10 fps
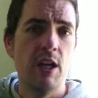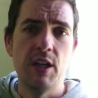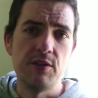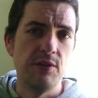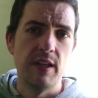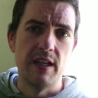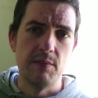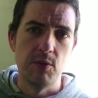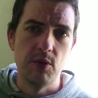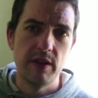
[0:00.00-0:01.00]
I don't do that
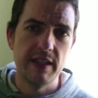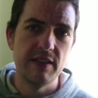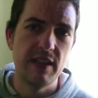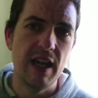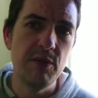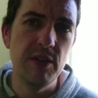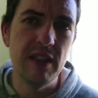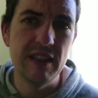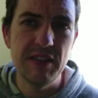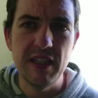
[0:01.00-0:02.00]
anymore. It's
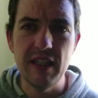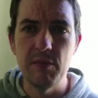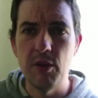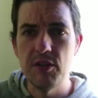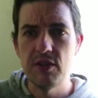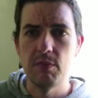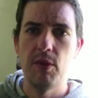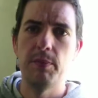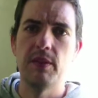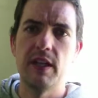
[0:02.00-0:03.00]
unrealistic, and most of the
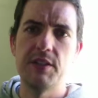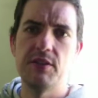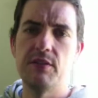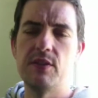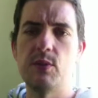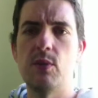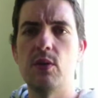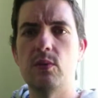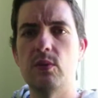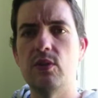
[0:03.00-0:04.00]
population of this
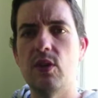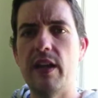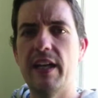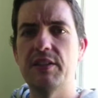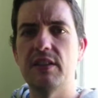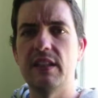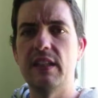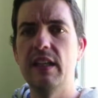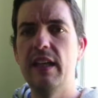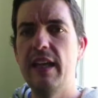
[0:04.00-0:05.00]
world would not actually,